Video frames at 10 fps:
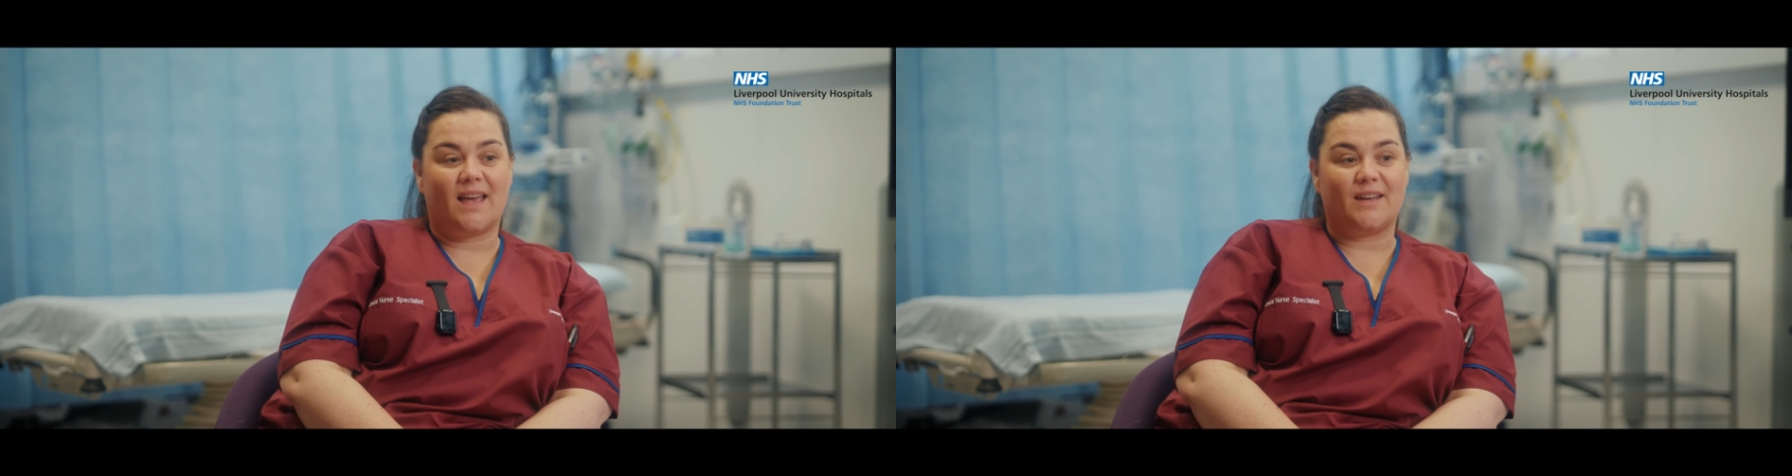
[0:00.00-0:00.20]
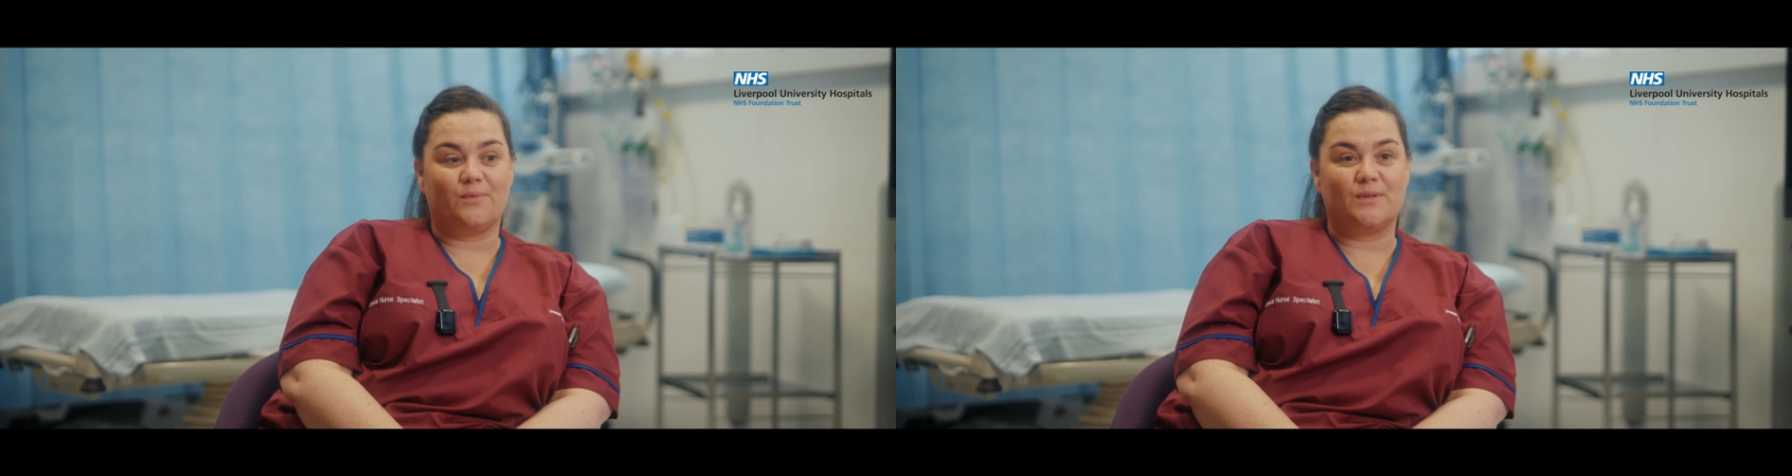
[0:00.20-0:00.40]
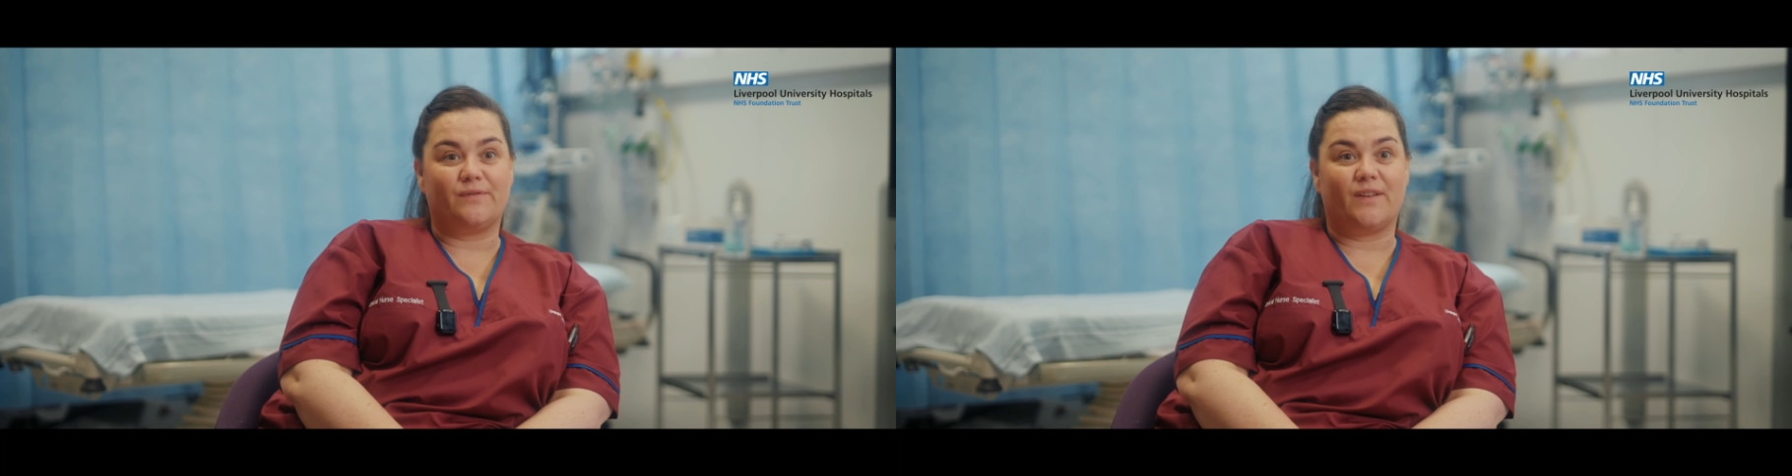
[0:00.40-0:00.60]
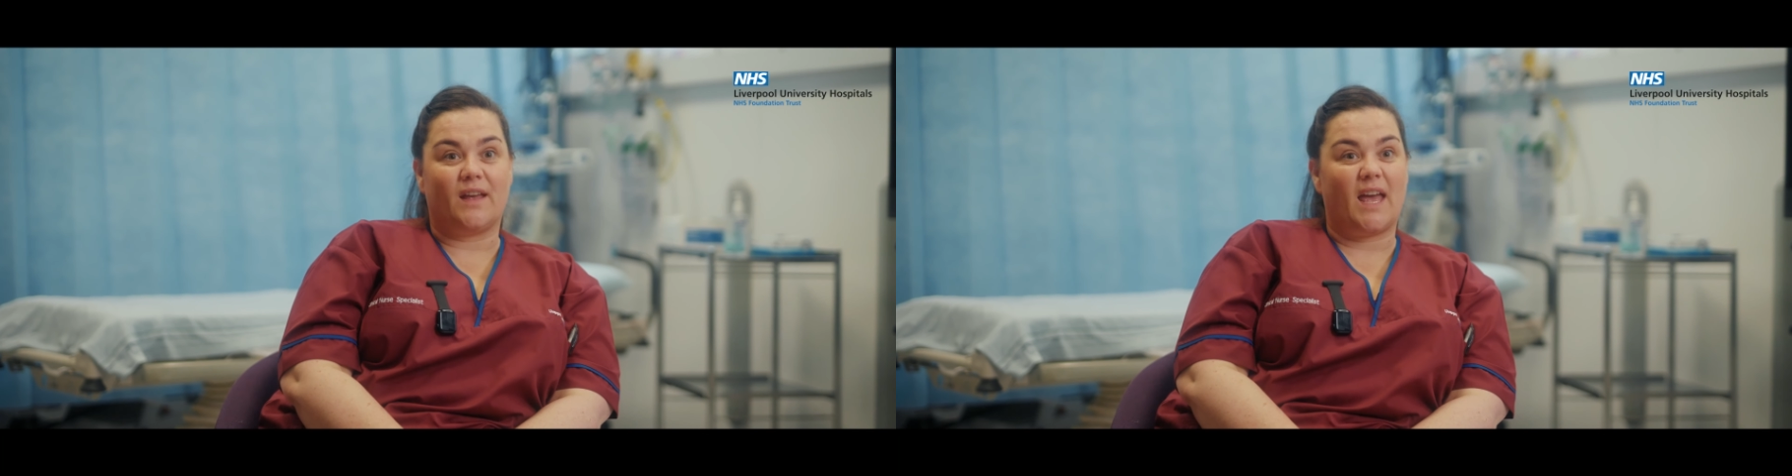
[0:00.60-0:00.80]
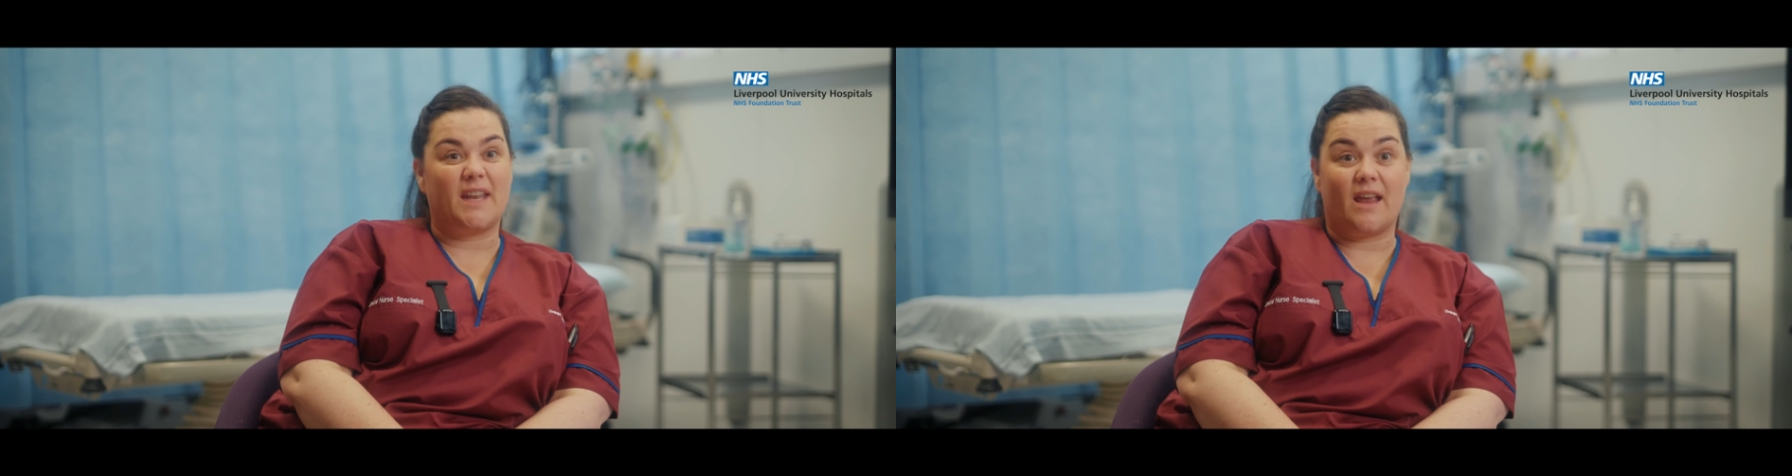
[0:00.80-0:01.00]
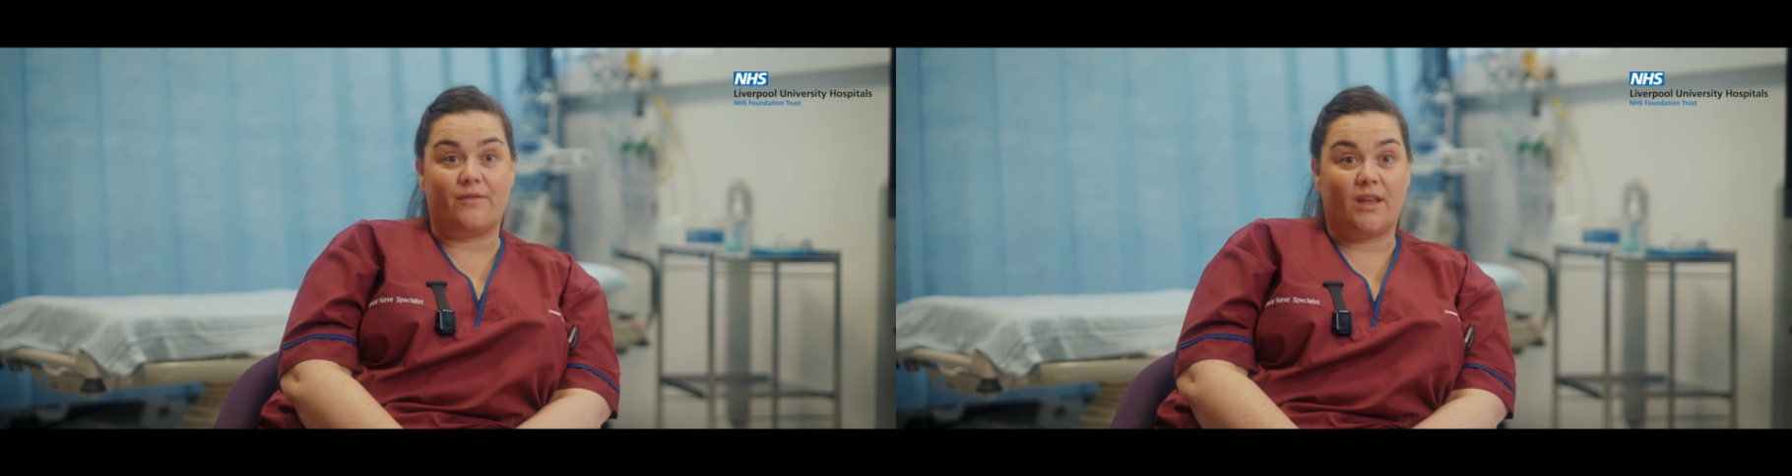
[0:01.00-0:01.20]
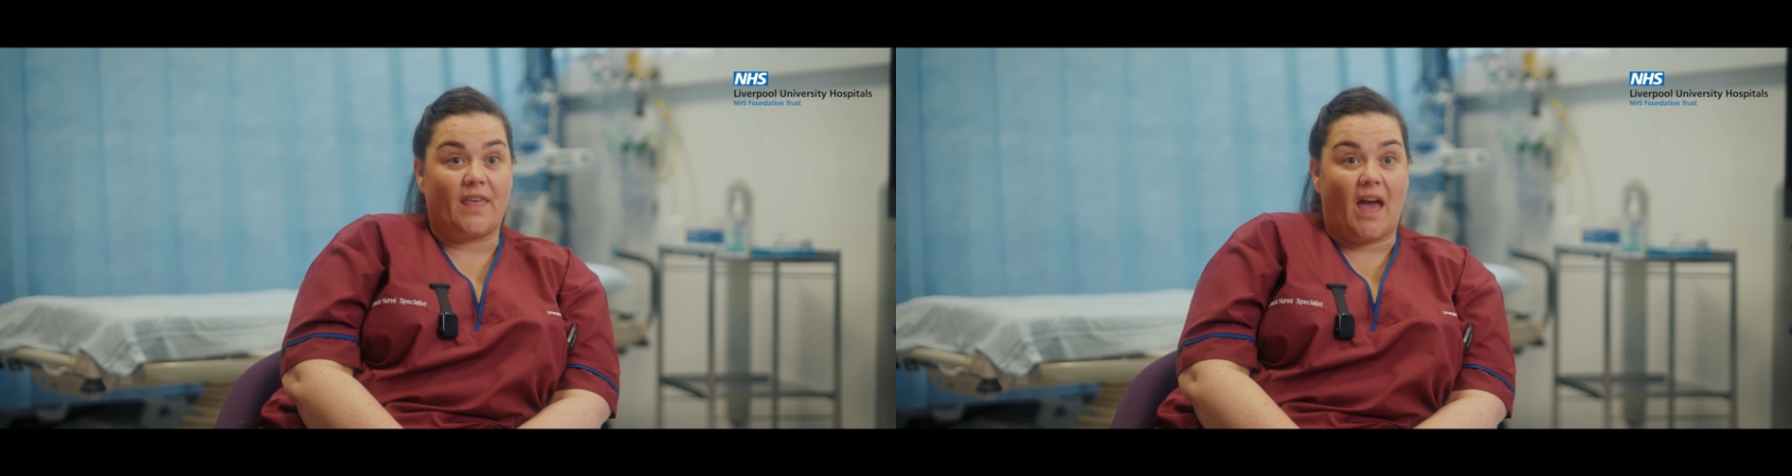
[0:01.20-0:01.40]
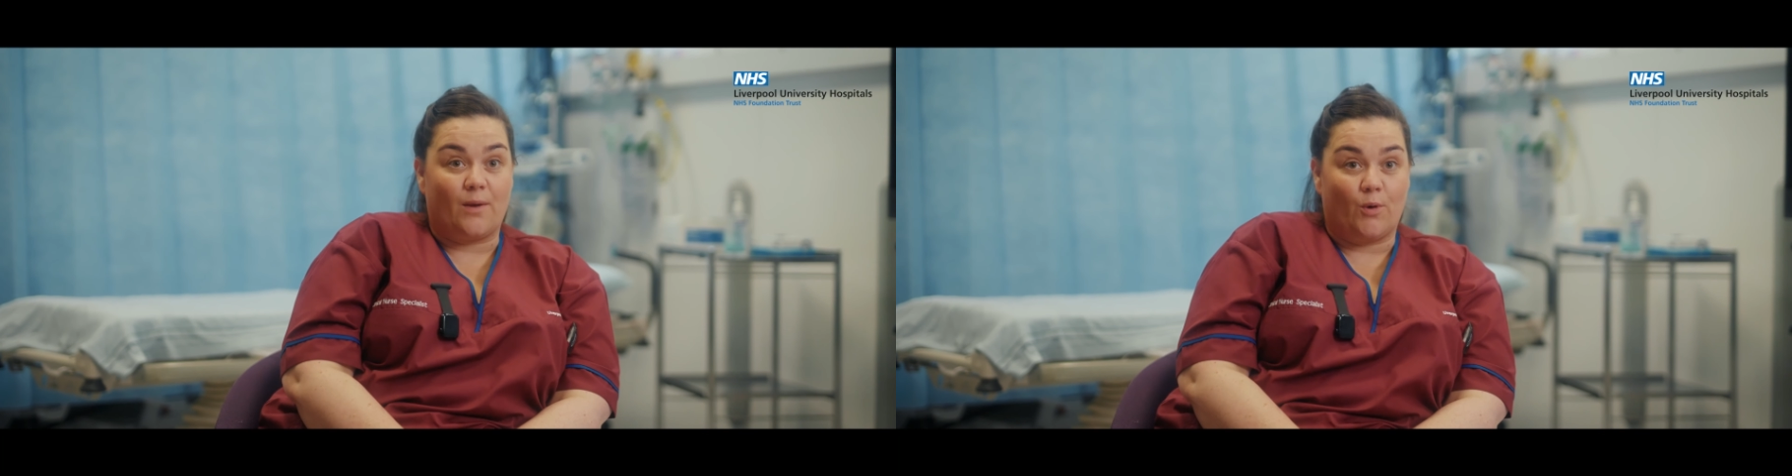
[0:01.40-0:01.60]
and it was for an area
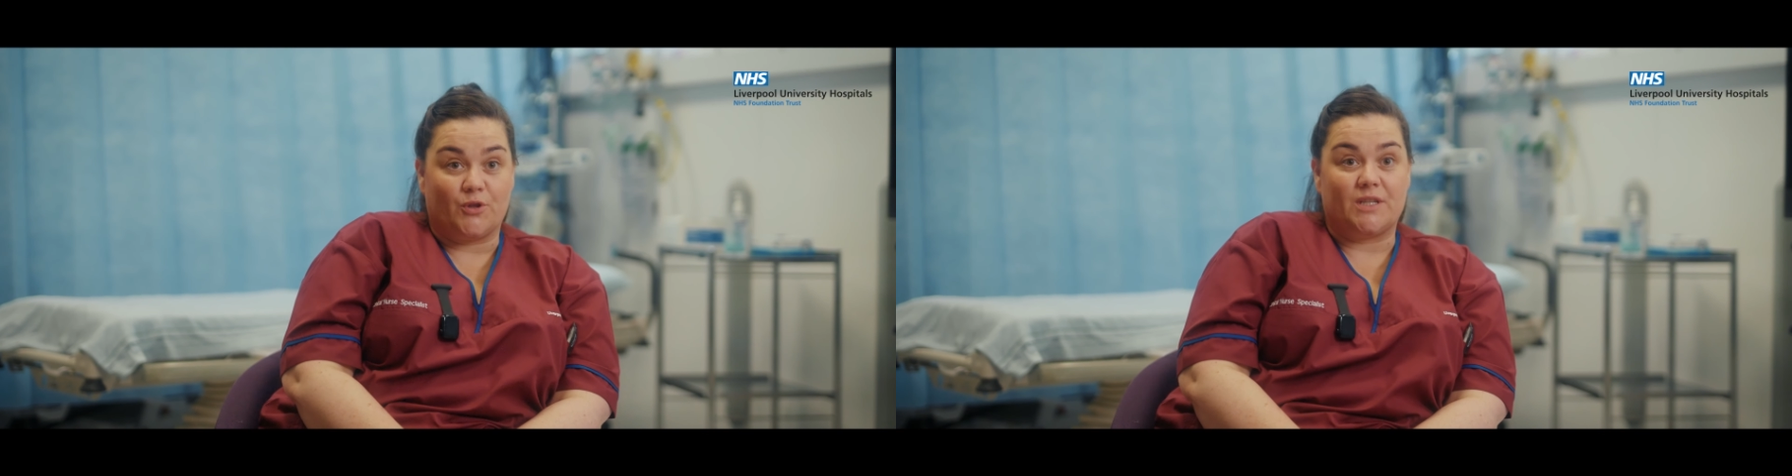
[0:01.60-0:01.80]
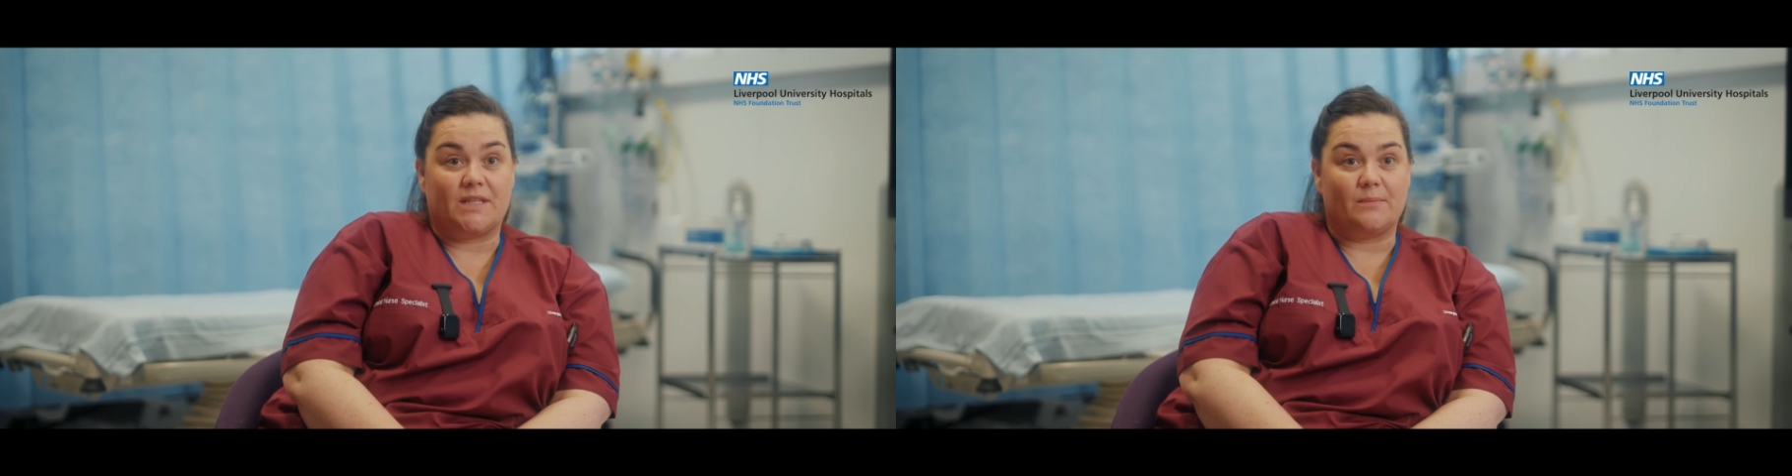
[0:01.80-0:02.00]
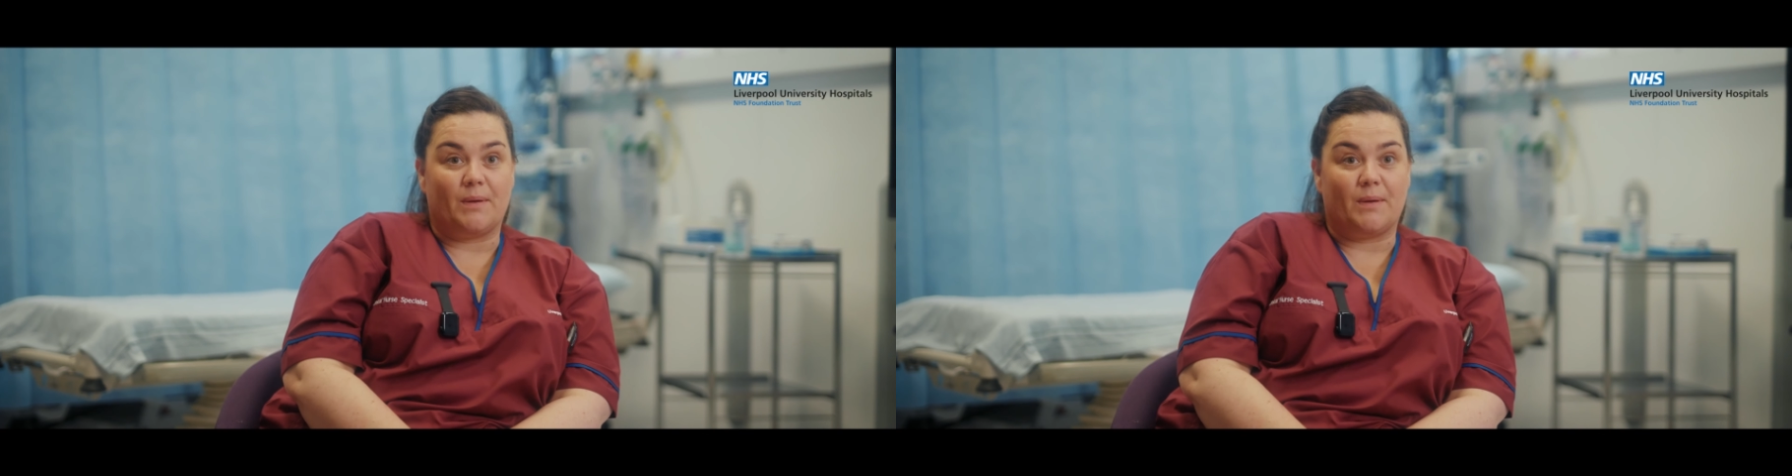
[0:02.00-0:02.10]
that I wanted to